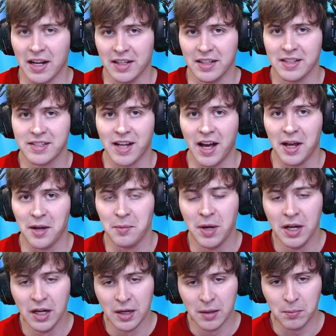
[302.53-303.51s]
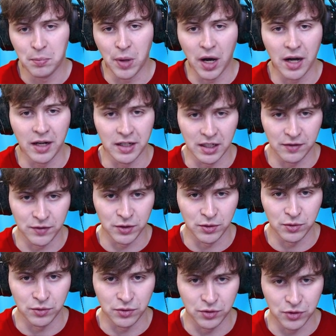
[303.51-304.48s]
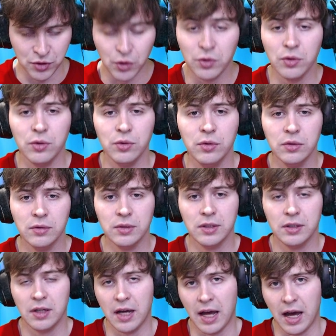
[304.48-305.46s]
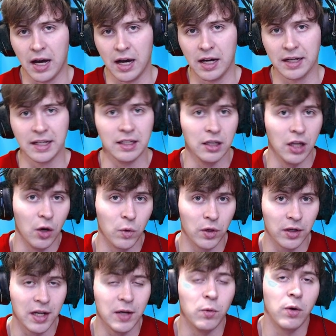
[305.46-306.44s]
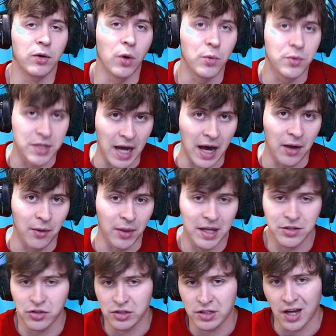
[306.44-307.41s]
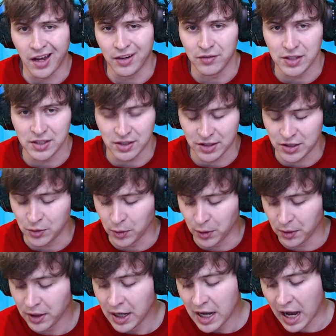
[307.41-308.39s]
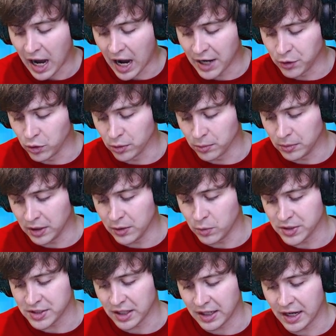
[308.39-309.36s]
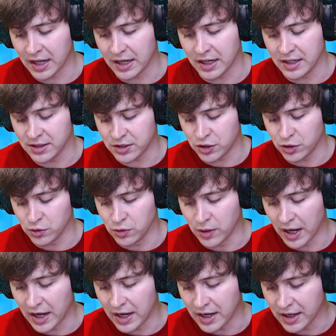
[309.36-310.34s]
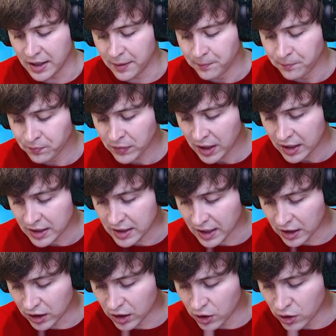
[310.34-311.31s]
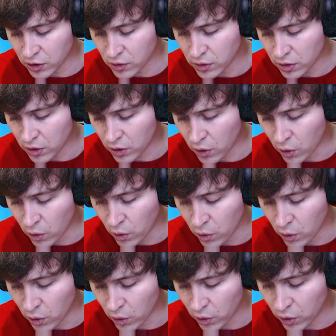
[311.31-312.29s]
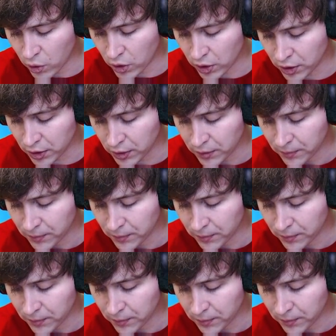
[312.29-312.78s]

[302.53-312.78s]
the time, but if you do get lower, it won't go down. That's just kind of the secured. I normally, once I get it to a yellow or